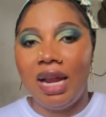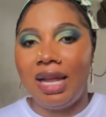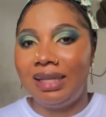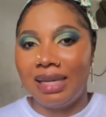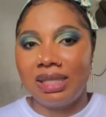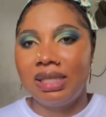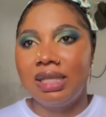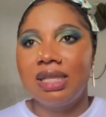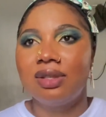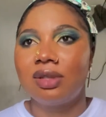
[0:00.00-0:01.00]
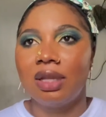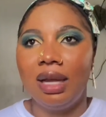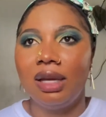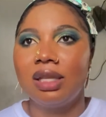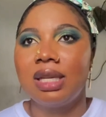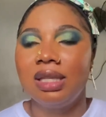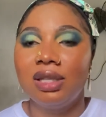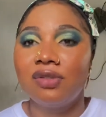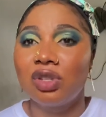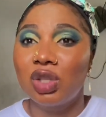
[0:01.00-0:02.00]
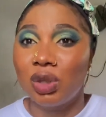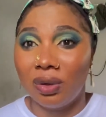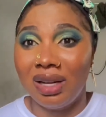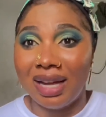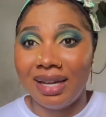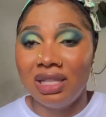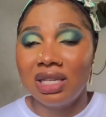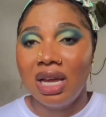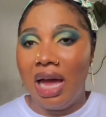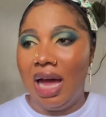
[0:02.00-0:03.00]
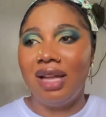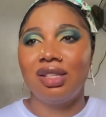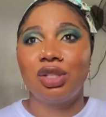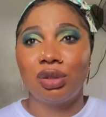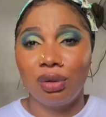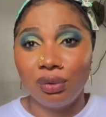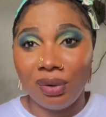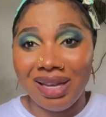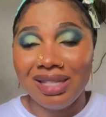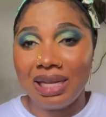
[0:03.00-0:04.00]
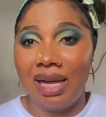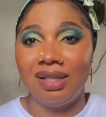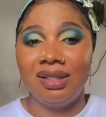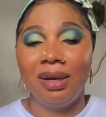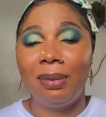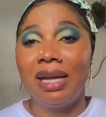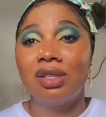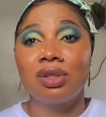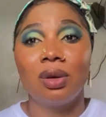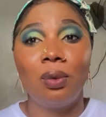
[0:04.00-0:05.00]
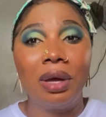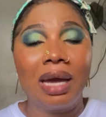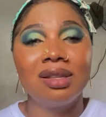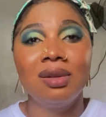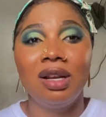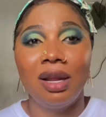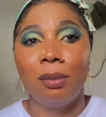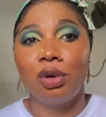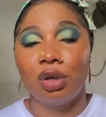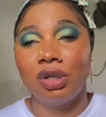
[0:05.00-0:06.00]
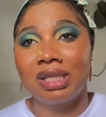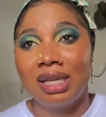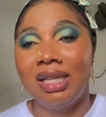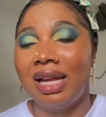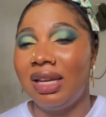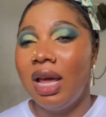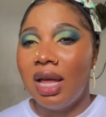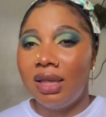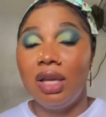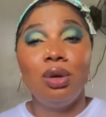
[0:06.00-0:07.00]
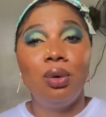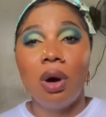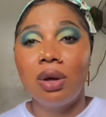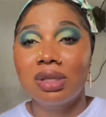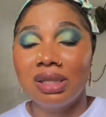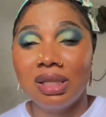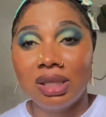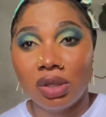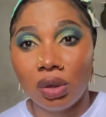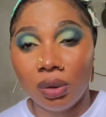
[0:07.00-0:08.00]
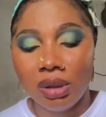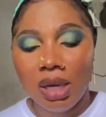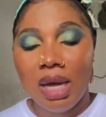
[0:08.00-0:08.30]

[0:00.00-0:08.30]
that is, it is like sensitive to sunlight and sun rays, and thereby it's, when you're eating lemon on your skin and then you go out in the sun,